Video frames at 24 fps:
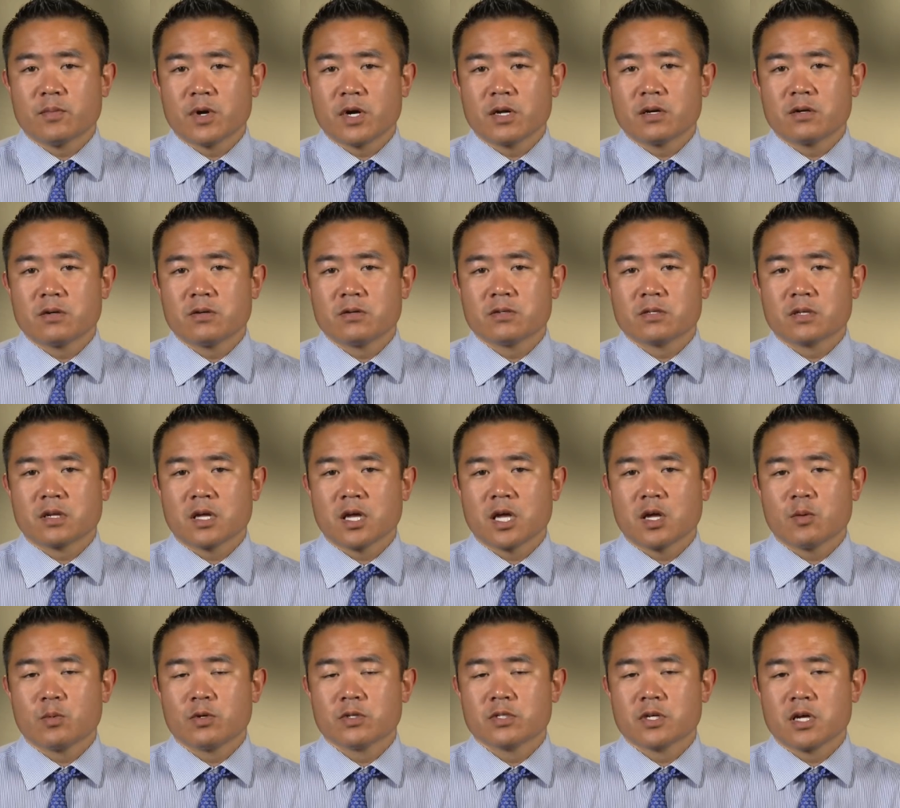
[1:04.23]
monitors and
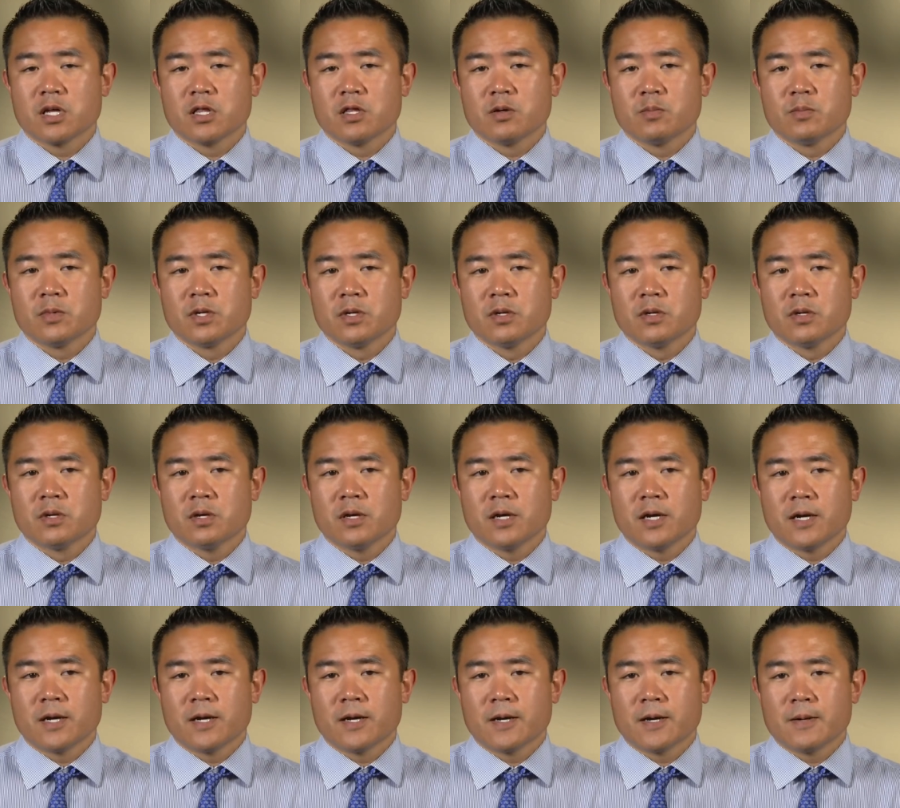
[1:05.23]
cables on them.
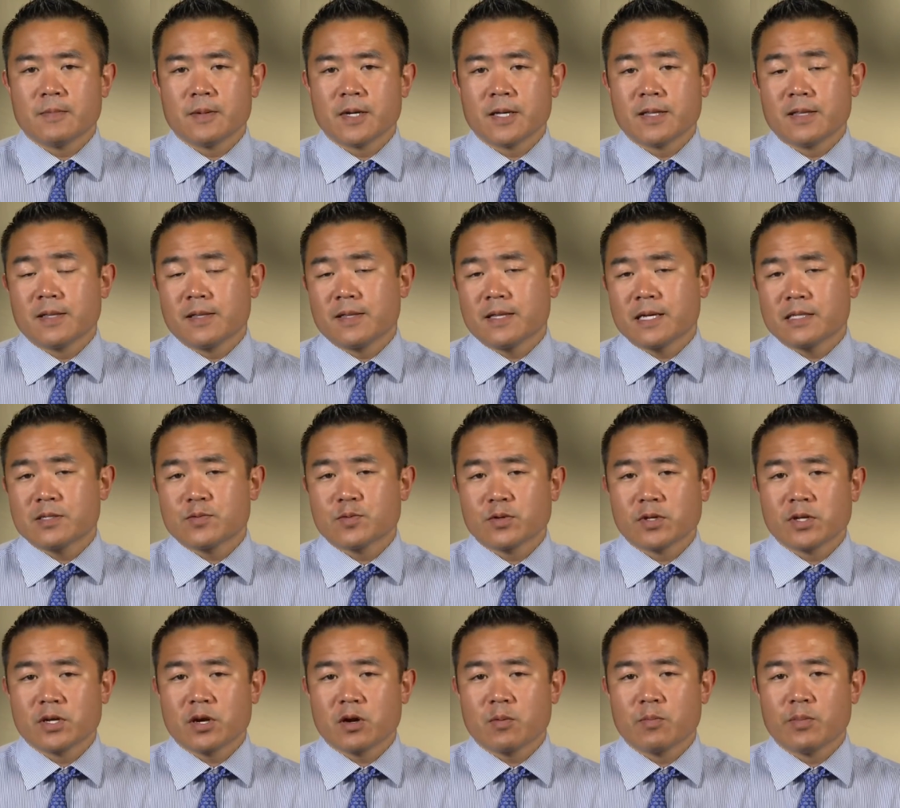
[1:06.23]
Um, and that's
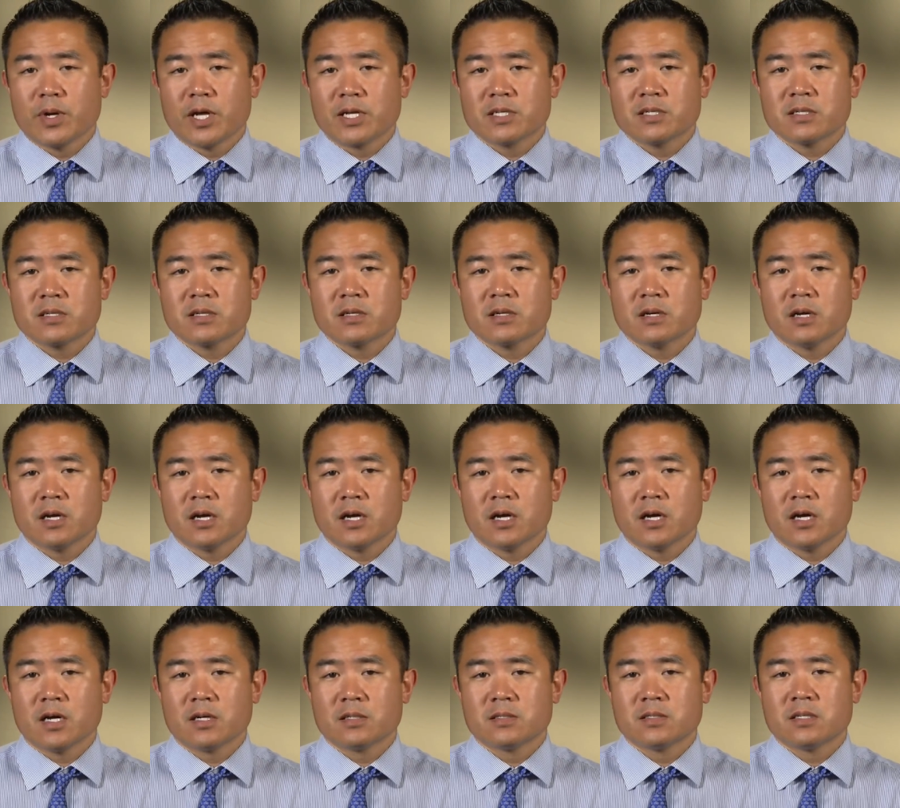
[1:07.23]
really our best
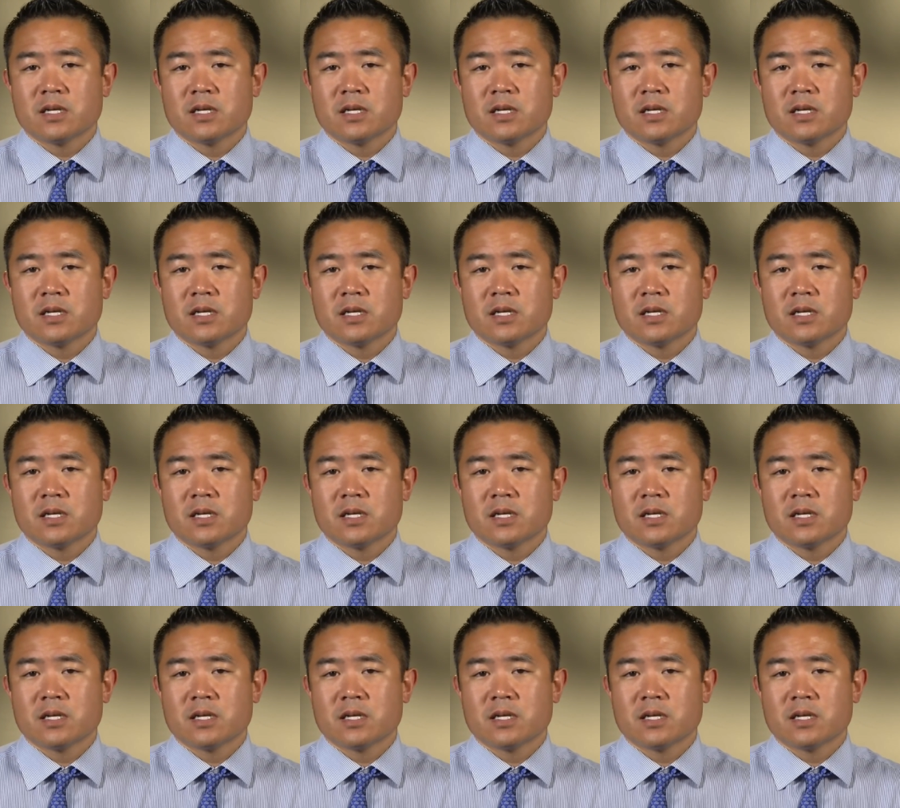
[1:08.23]
uh,